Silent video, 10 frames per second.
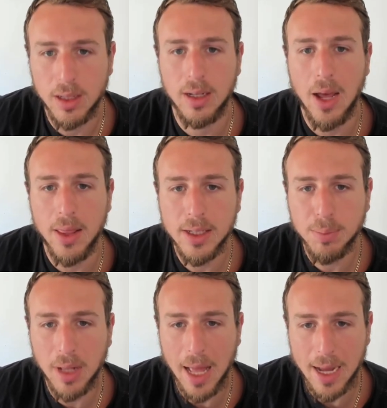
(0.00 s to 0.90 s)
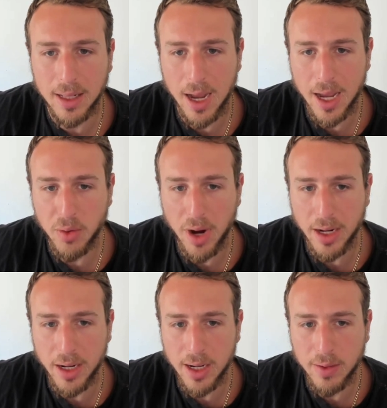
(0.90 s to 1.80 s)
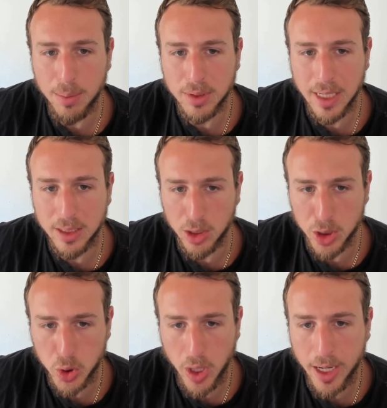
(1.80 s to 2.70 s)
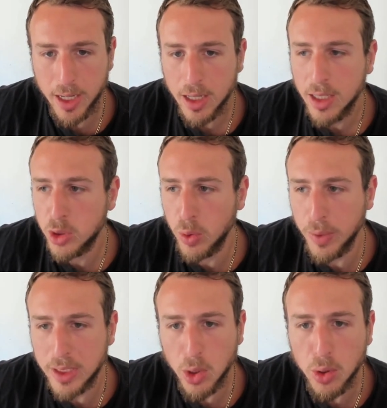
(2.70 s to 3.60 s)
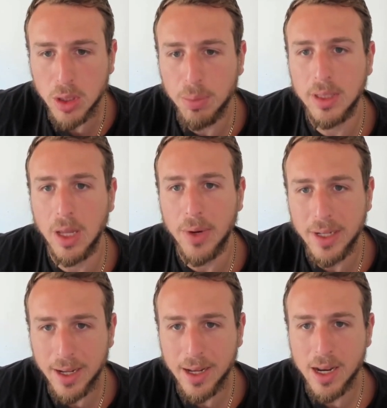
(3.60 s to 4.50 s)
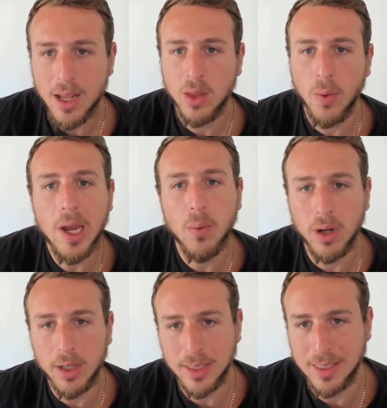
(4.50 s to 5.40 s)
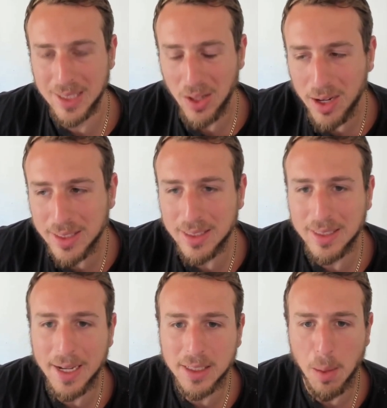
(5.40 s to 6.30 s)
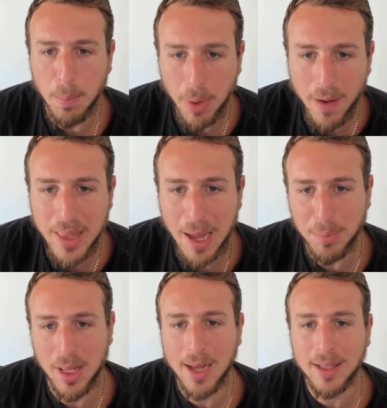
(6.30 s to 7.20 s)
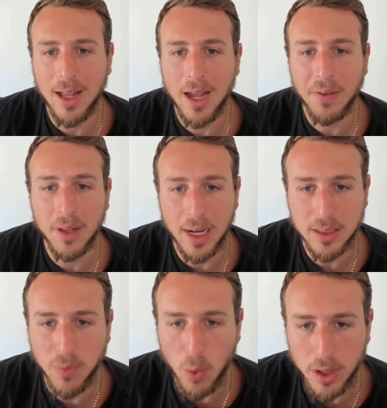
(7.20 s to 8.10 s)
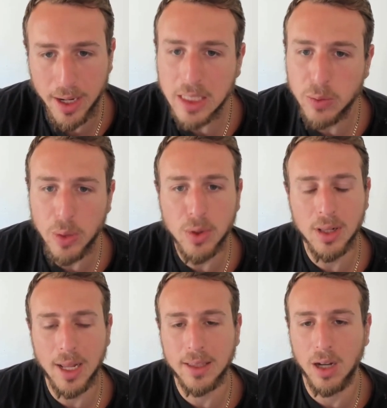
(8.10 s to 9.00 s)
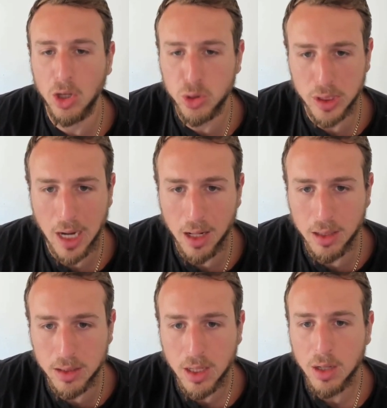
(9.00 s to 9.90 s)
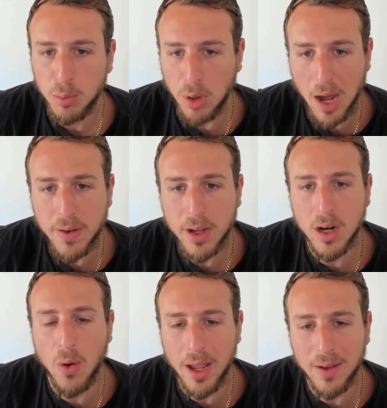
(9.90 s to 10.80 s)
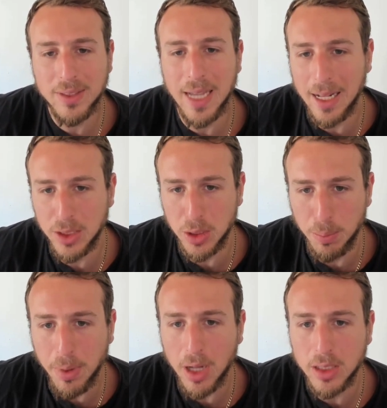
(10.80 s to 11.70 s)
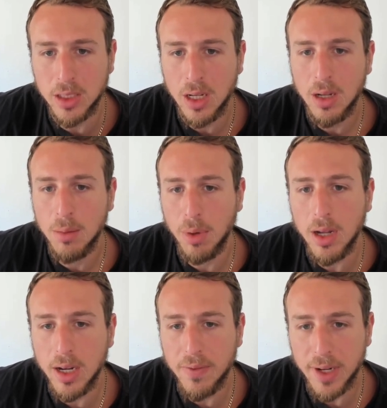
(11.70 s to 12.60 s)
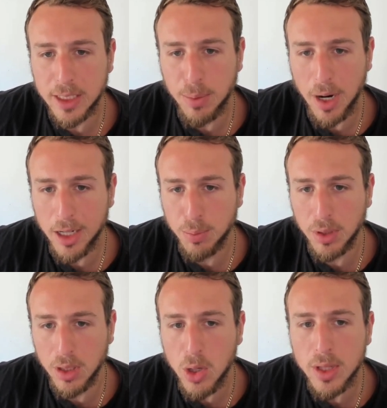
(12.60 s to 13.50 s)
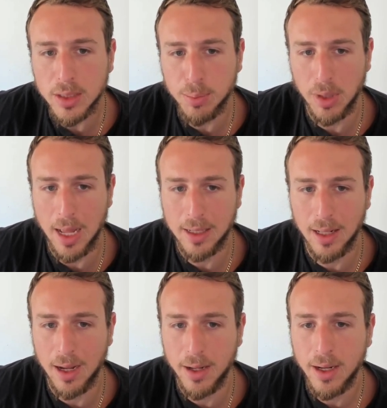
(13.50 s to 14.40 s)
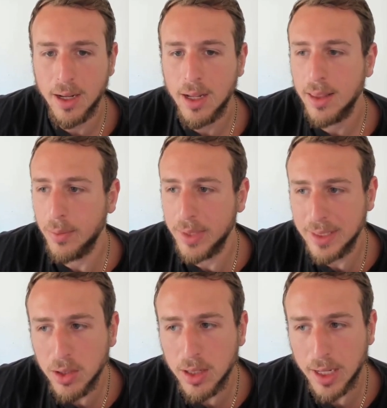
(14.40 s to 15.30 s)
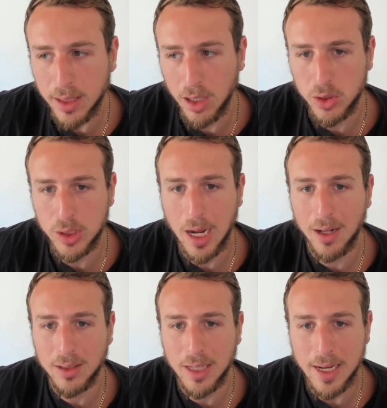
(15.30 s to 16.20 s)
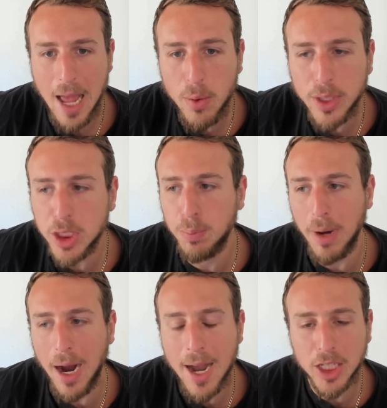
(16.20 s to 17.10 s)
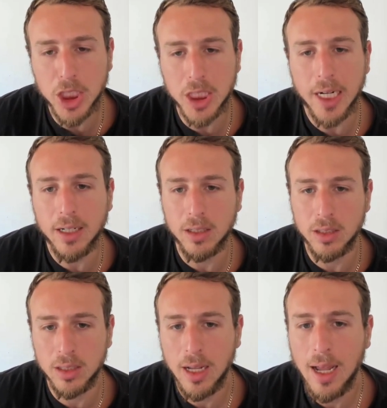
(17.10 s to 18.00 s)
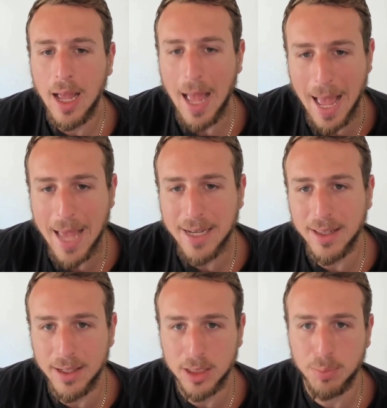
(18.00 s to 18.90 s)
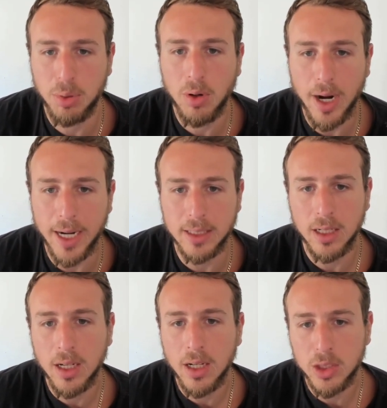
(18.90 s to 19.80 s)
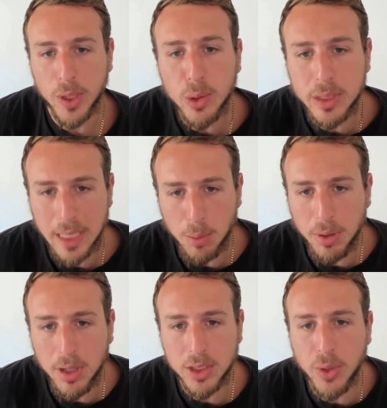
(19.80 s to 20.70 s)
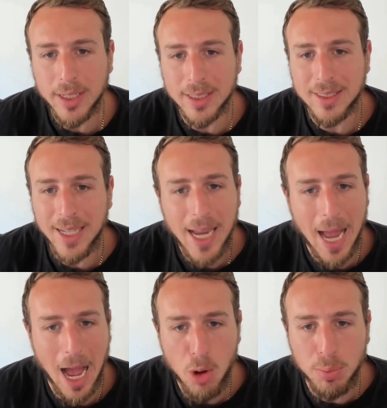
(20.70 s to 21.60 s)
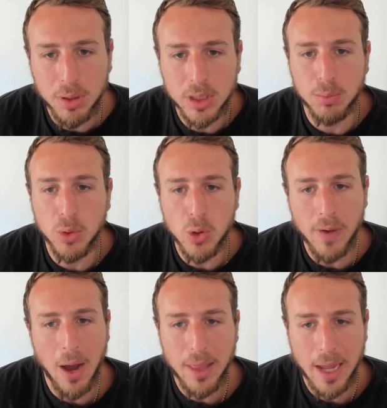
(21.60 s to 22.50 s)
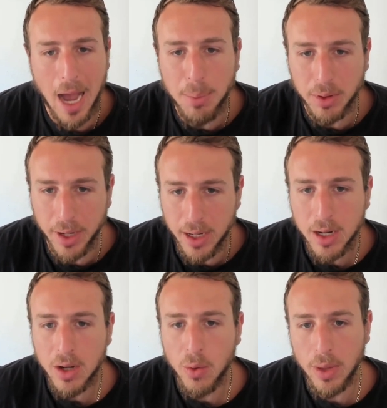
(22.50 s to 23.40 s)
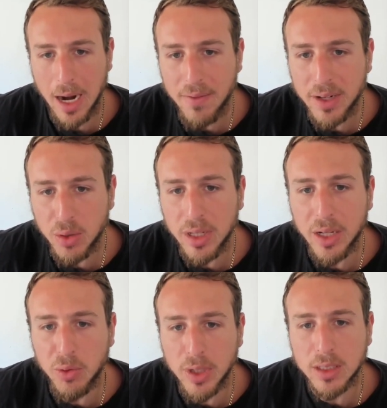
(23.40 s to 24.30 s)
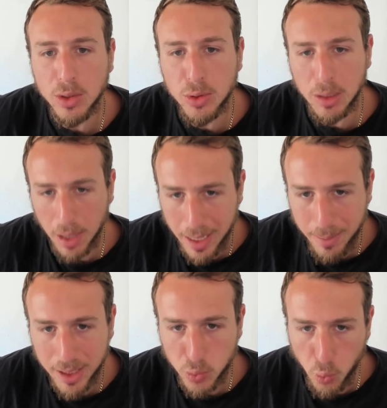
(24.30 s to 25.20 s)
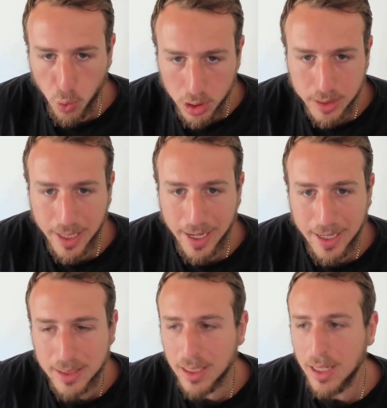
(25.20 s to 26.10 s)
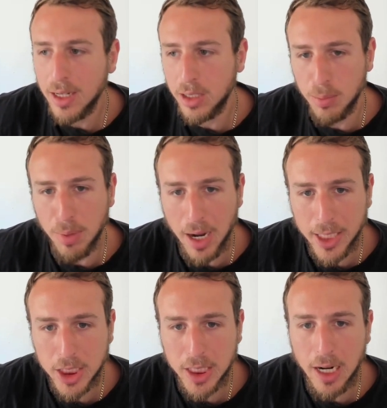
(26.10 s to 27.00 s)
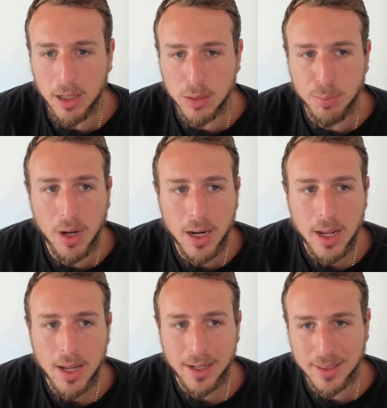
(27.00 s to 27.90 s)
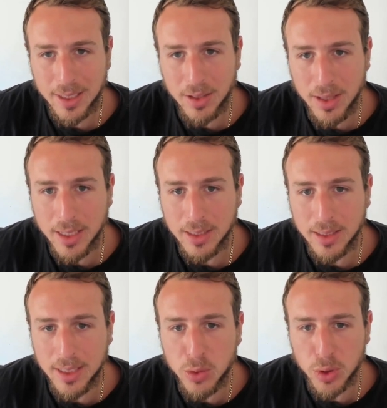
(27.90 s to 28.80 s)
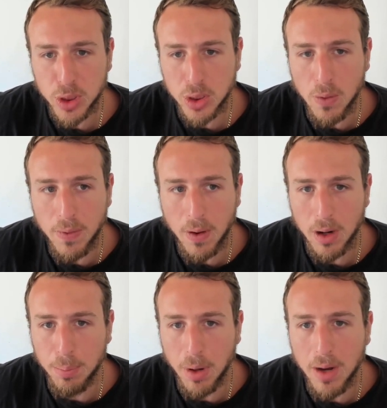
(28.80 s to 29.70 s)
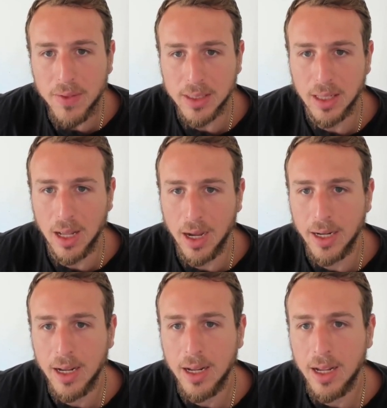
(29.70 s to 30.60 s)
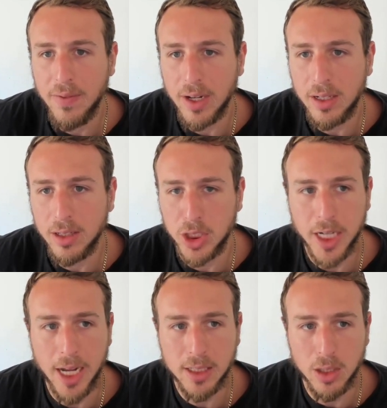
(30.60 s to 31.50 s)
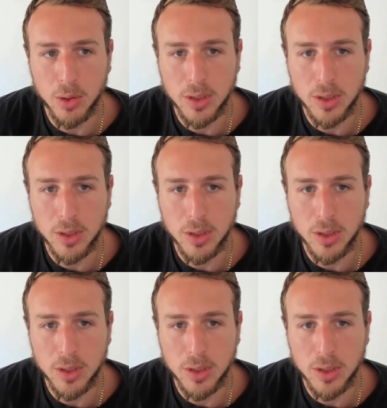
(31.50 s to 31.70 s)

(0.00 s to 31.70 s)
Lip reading: Now this black line right here represents our strike. So when we sold the put that we did, the way it works is as long as it stays above that black line for the next 4 days, we will collect the $100 profit, no ifs, ands, or buts. But if it expires below this black line, then we still collect the $100, and now we just buy the shares at this price. So when you sell puts, you get to see how puts move, how they operate, without having to really risk losing money, because worst case, you're buying shares. But consider this, since we're so far above this line, there's a chance it goes